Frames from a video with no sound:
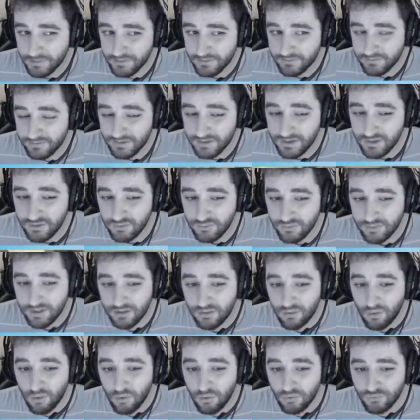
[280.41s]
they need to get
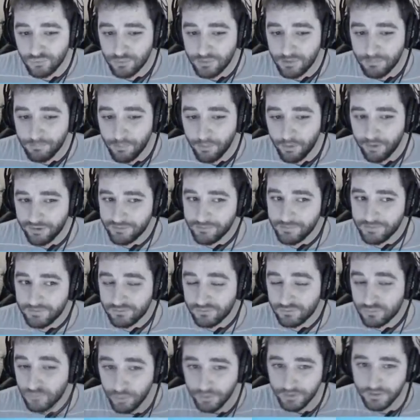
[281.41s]
countering apartments
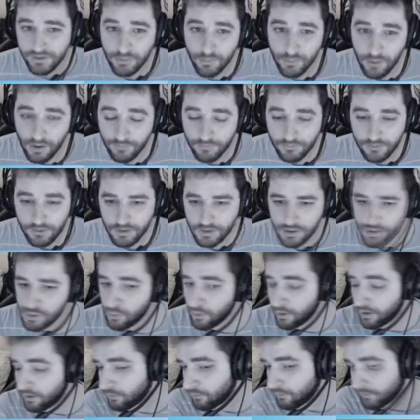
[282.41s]
during the round, you
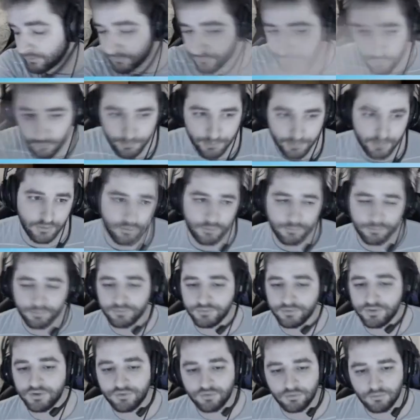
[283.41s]
are in a super good
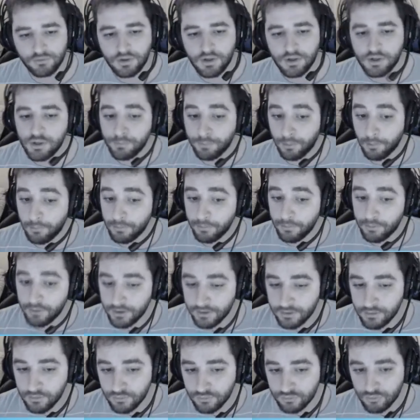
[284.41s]
position. You're probably gonna
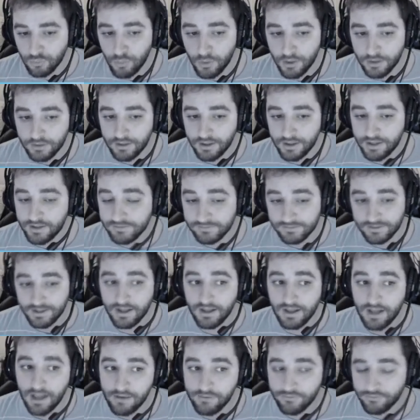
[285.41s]
kill someone and stay
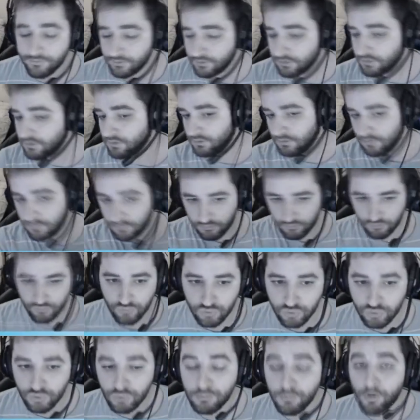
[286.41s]
alive to
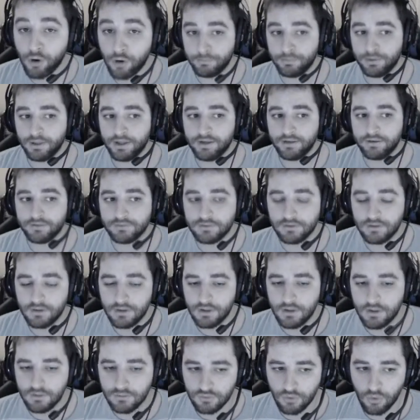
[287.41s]
do more plays.
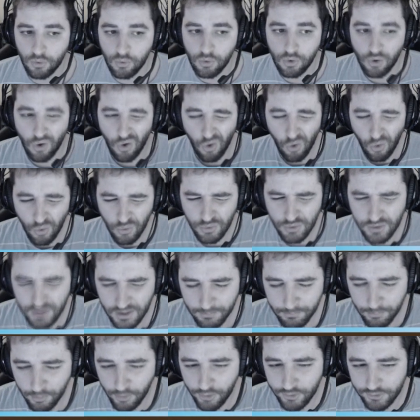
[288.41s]
So holding
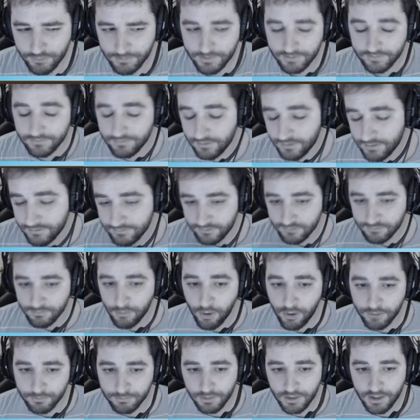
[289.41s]
apartments, it's a
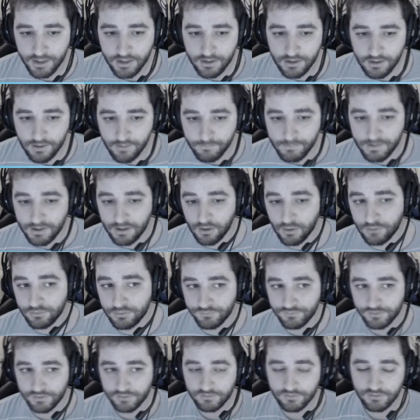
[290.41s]
smart play because if
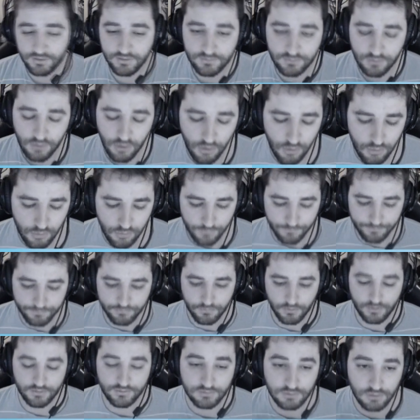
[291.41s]
the T's go
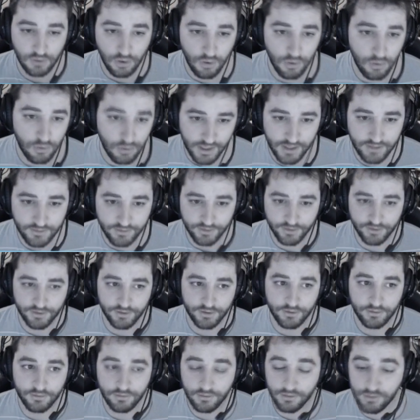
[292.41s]
slow later
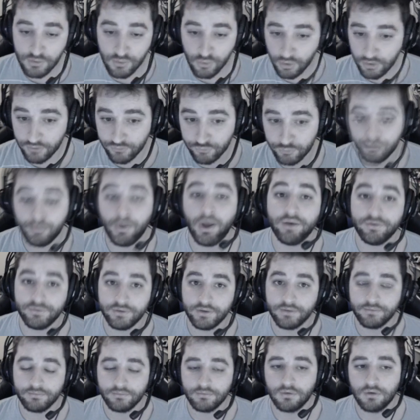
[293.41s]
here, you're gonna surprise them.
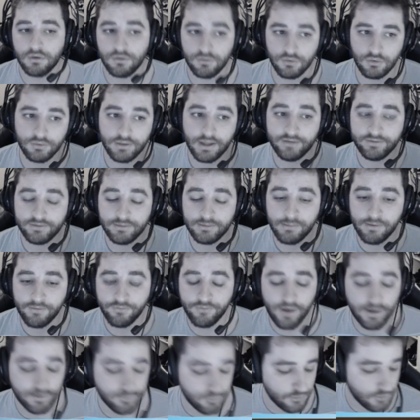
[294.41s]
So that's the main
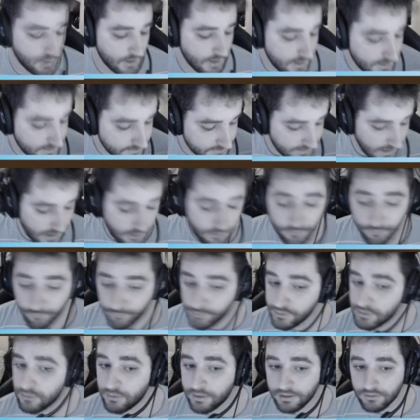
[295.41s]
factor. Second thing
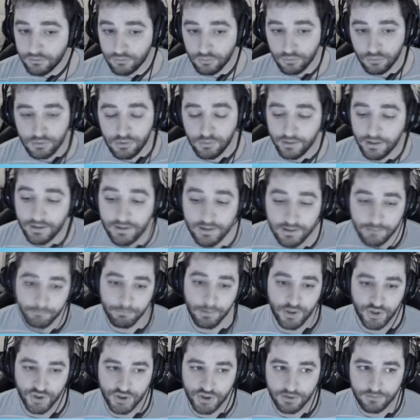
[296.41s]
you can do, you can keep
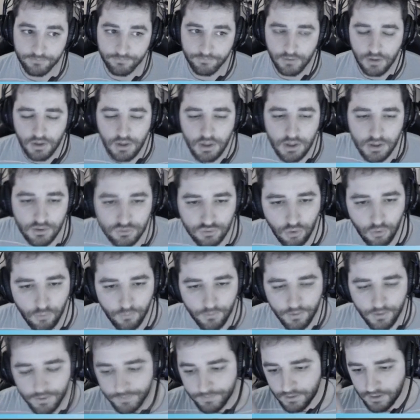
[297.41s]
pushing. So
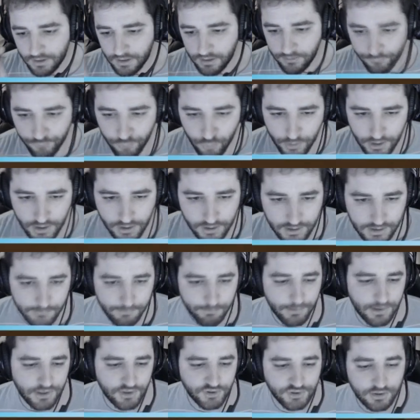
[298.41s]
if you wanna keep
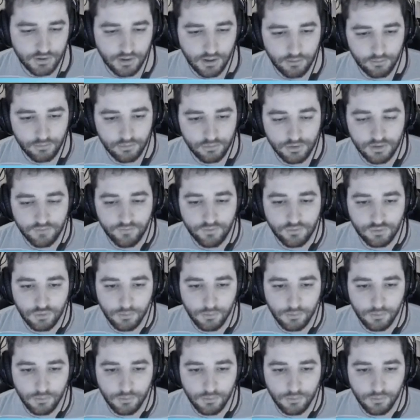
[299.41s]
pushing, I will give you some